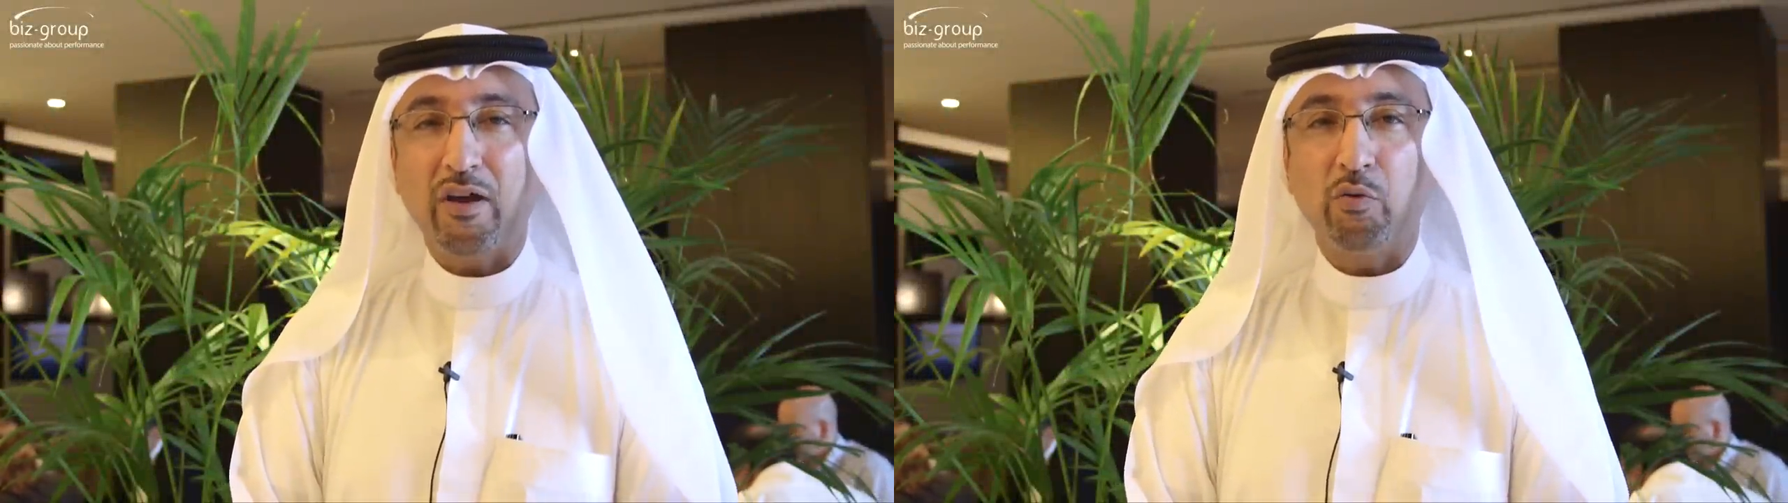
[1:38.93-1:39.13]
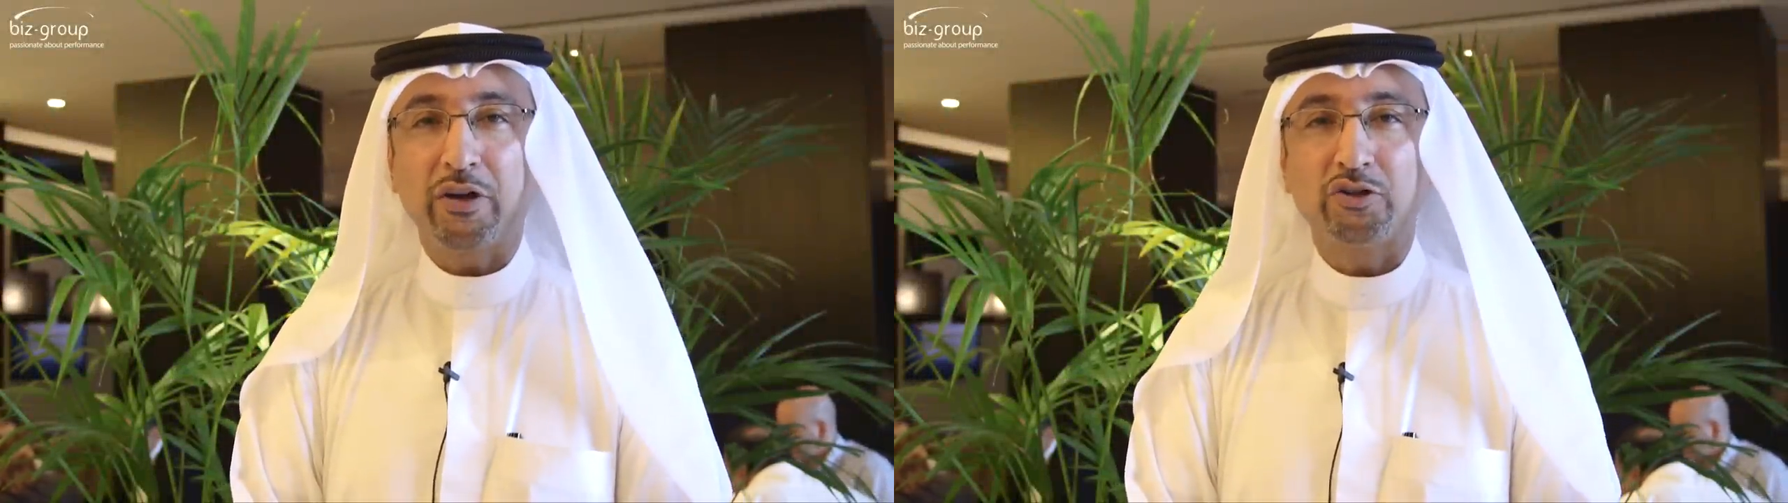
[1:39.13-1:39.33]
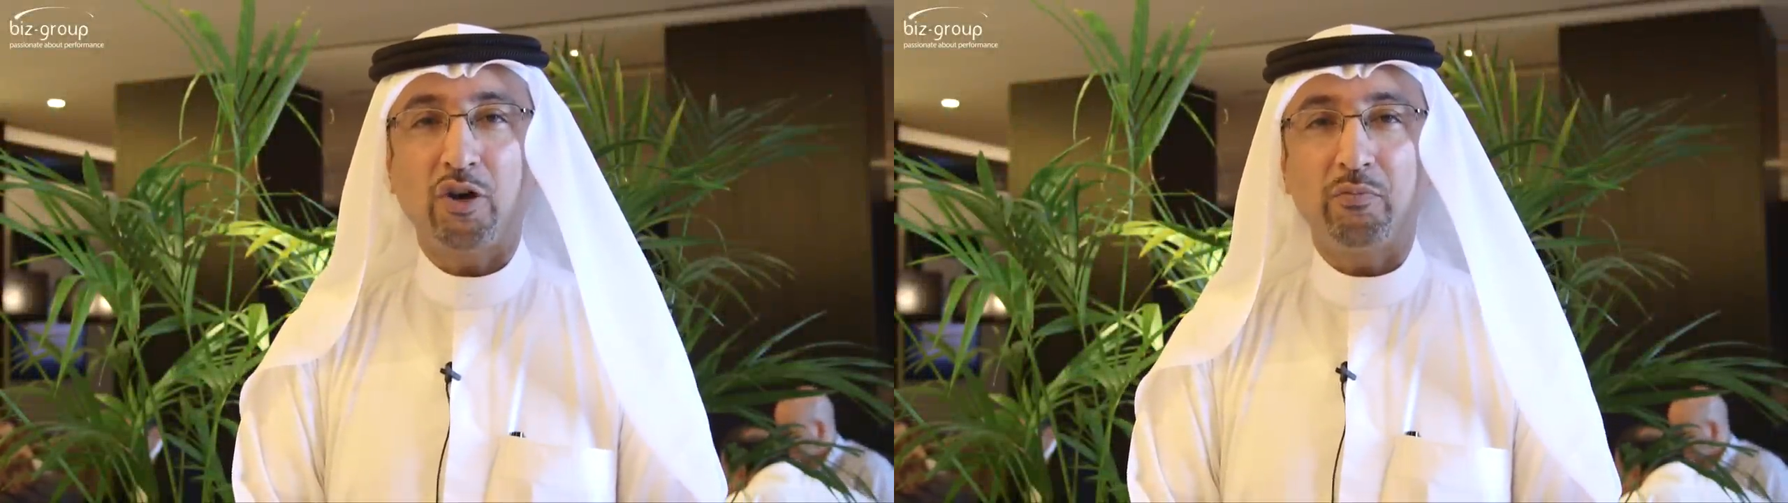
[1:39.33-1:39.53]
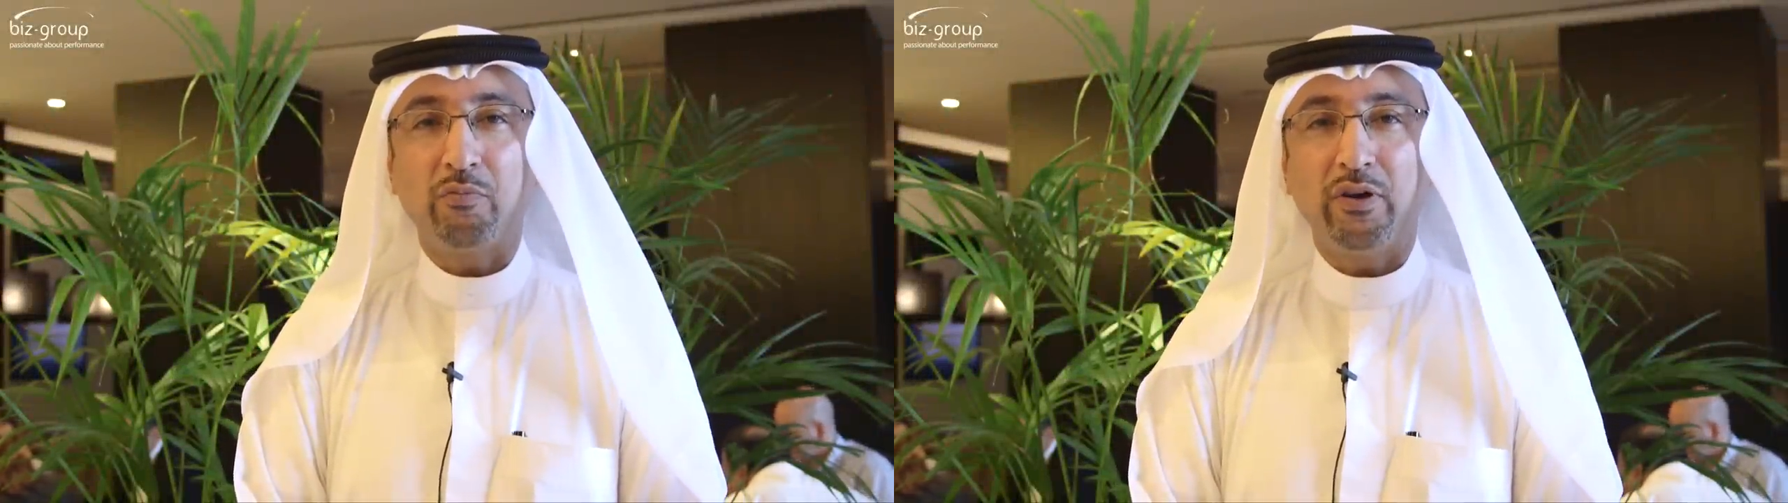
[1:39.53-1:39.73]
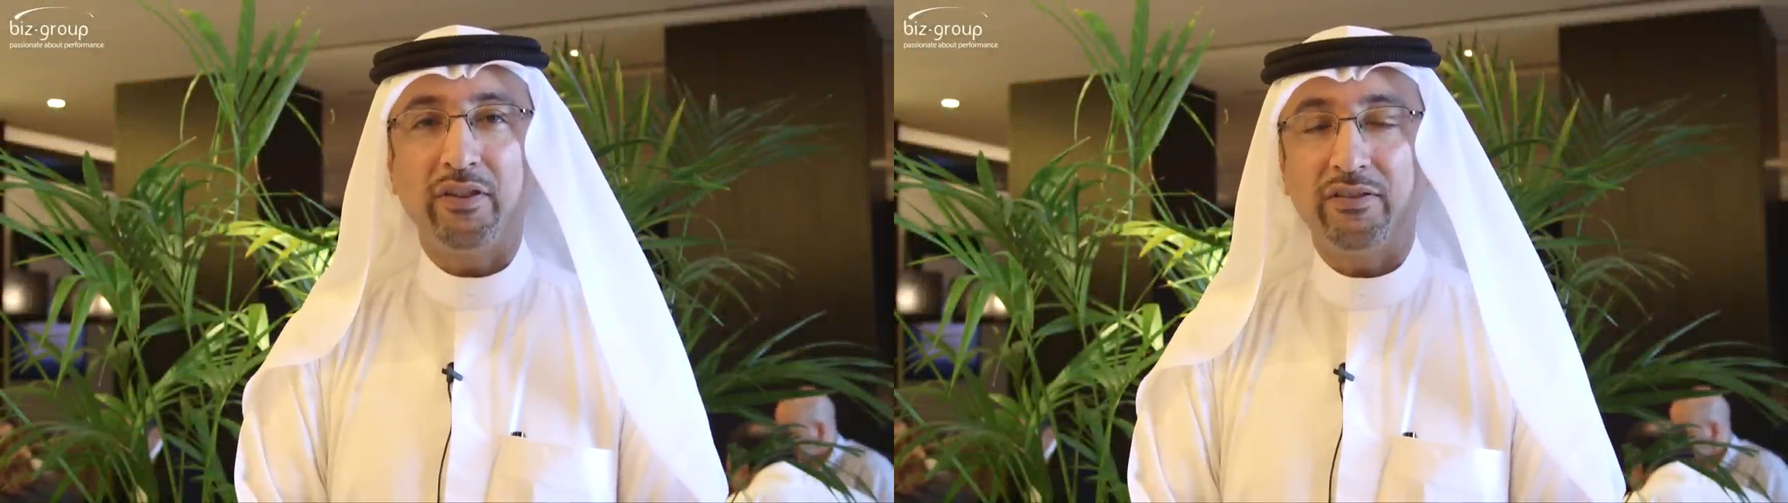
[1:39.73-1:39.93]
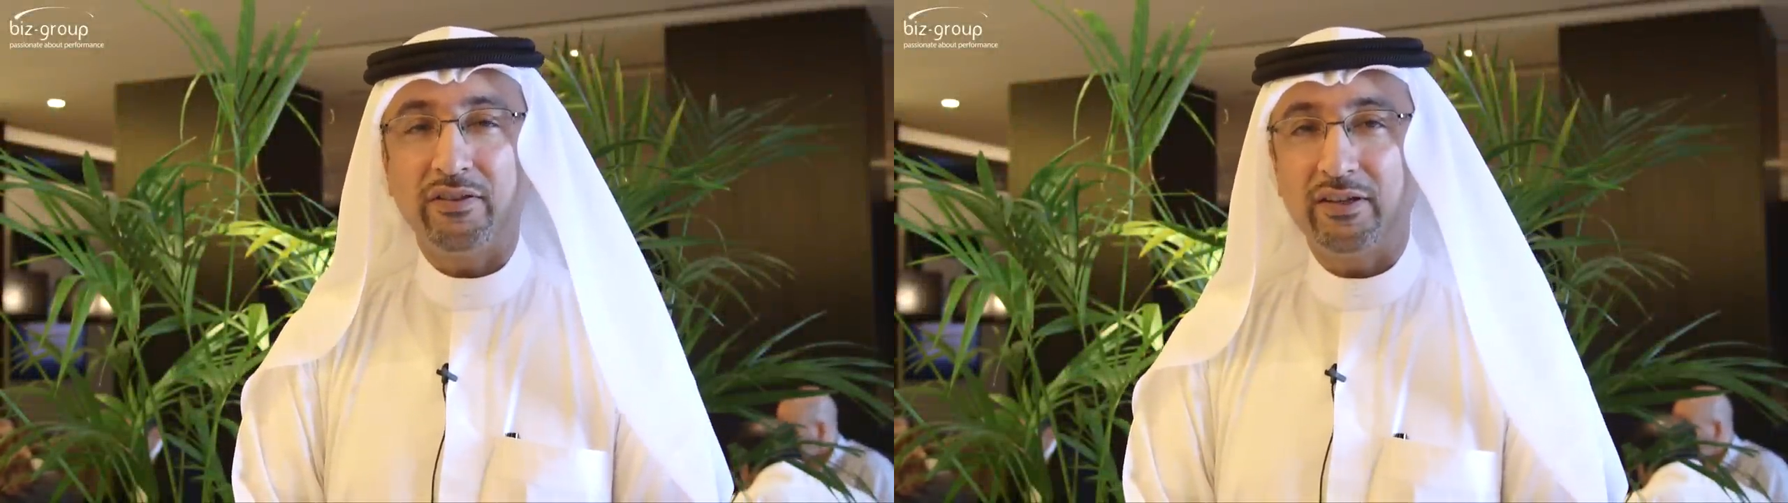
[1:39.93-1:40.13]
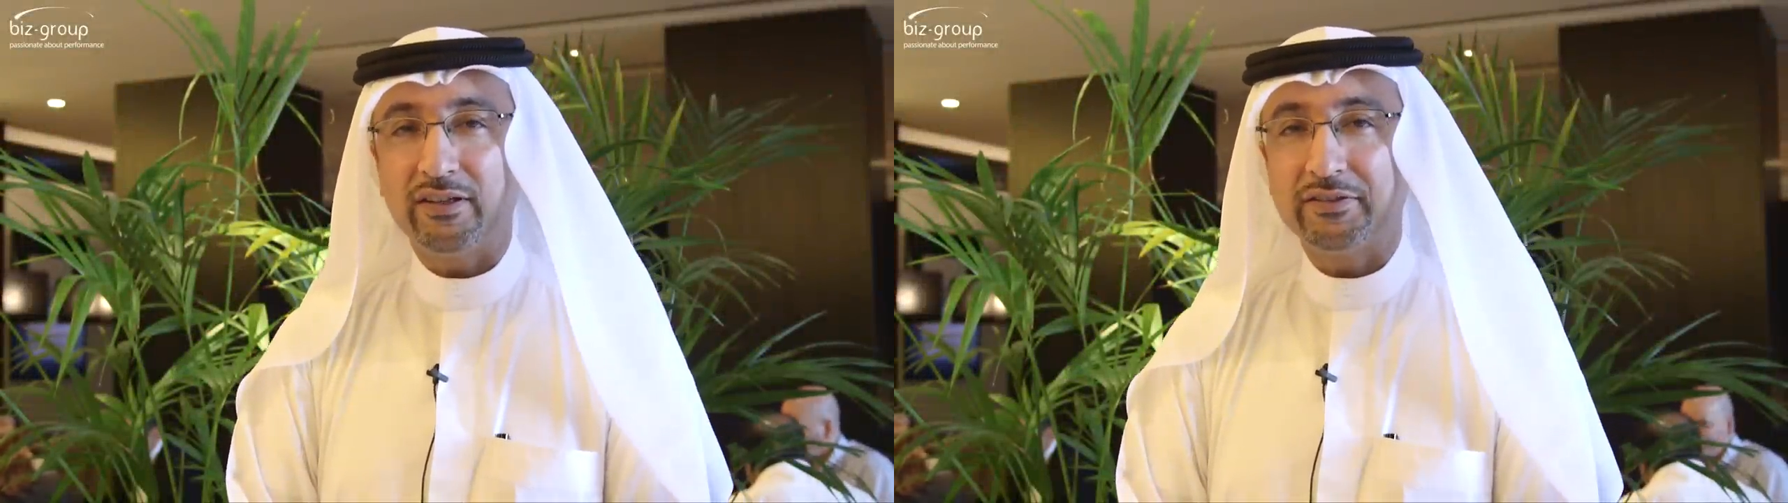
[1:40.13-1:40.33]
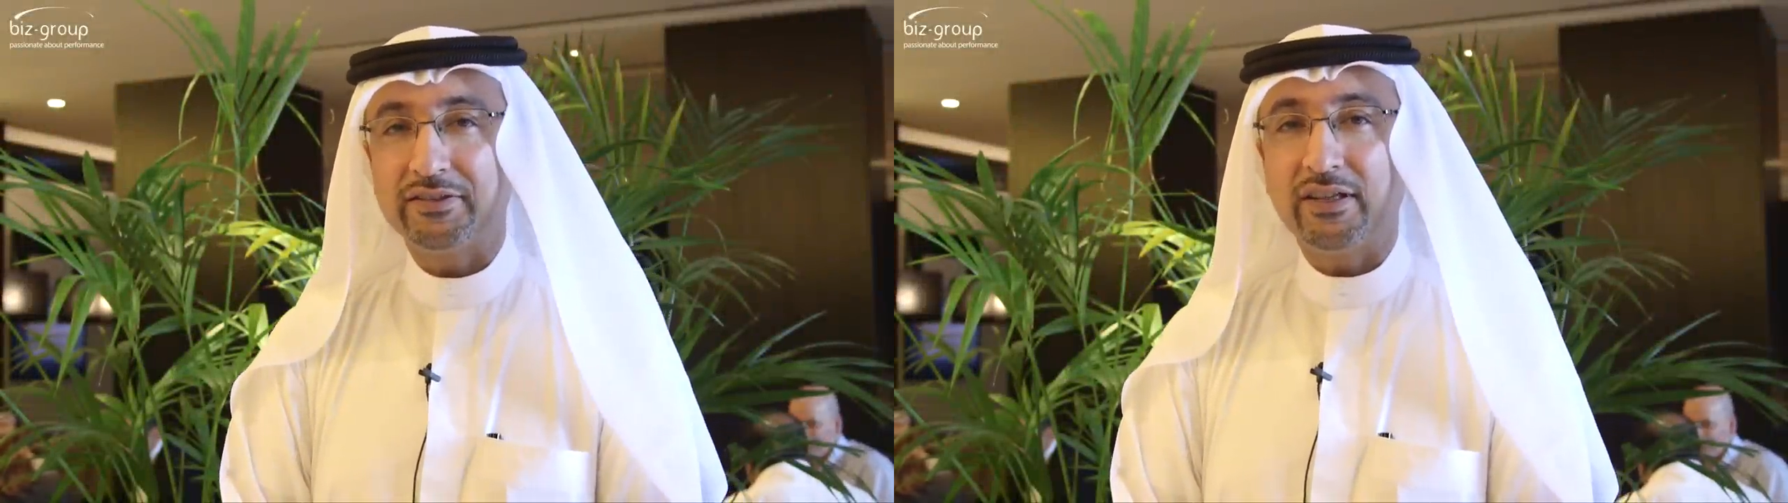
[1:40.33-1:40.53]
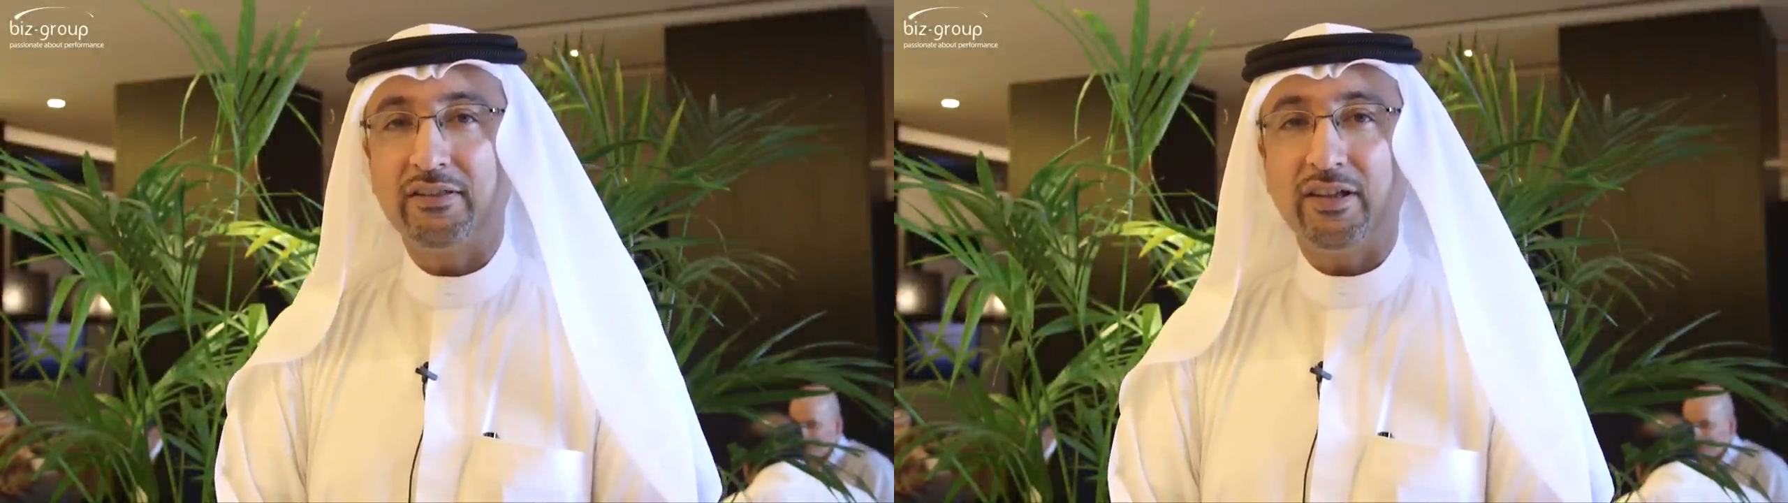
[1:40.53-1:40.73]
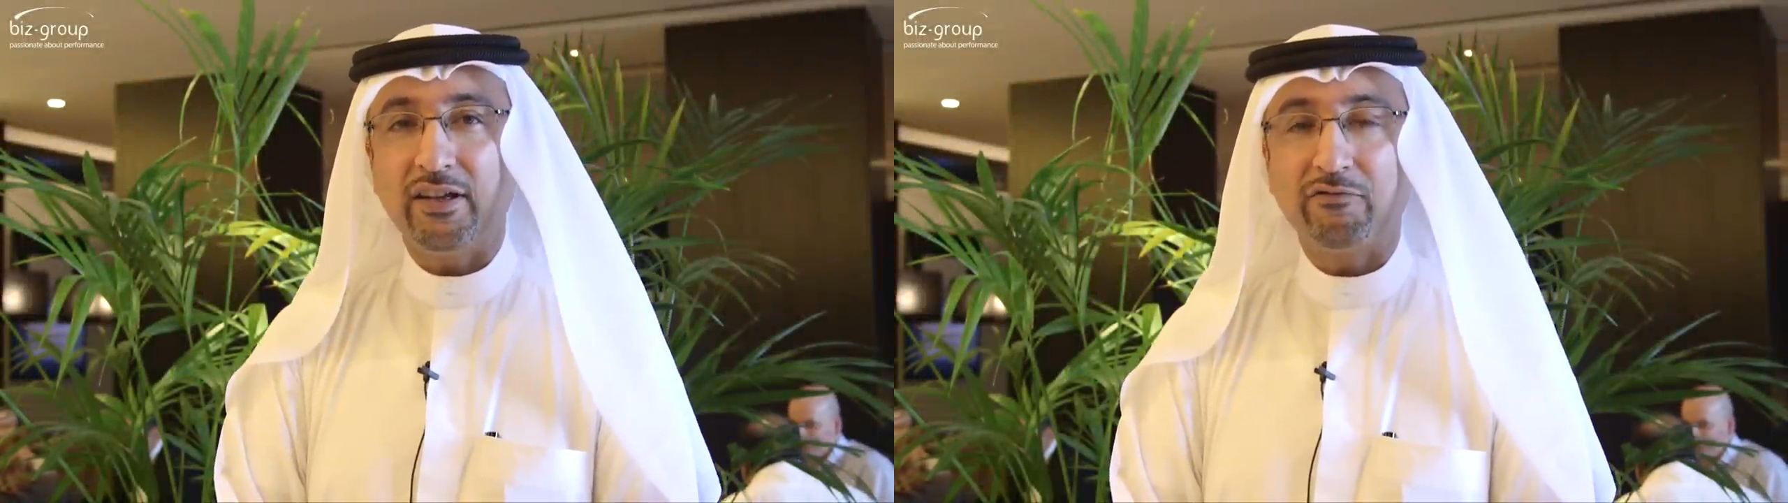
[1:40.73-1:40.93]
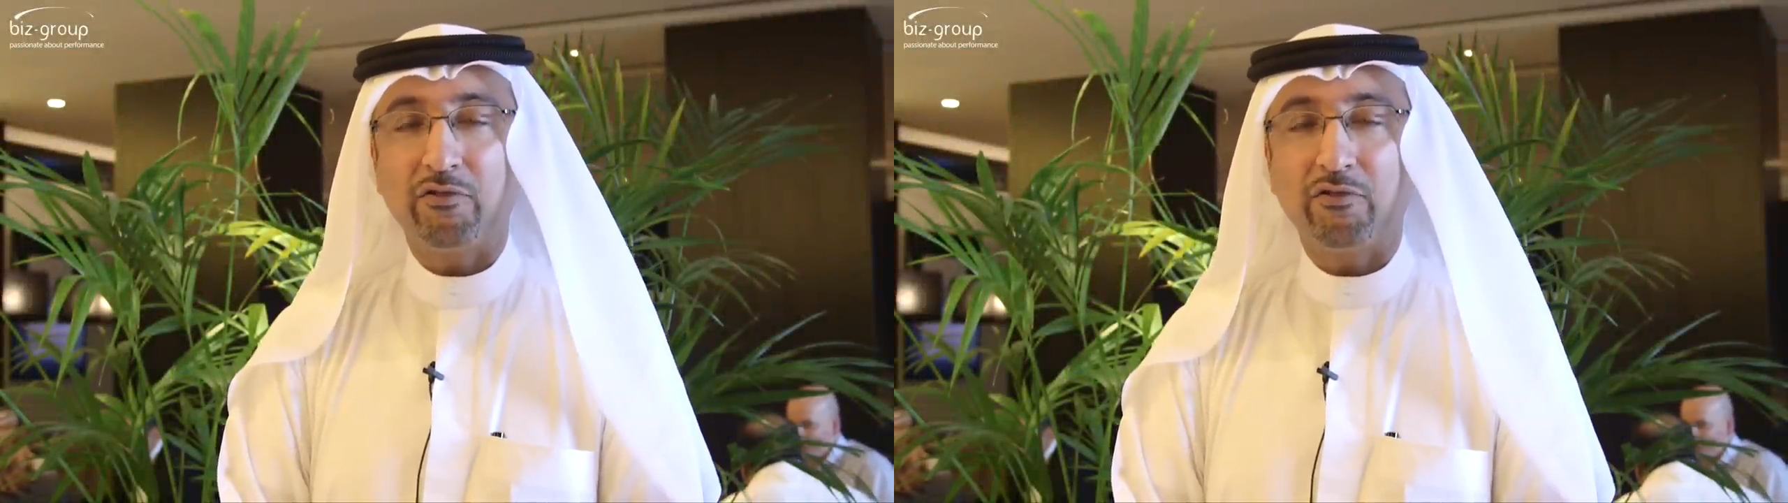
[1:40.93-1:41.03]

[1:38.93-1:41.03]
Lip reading: workshop with Cynthia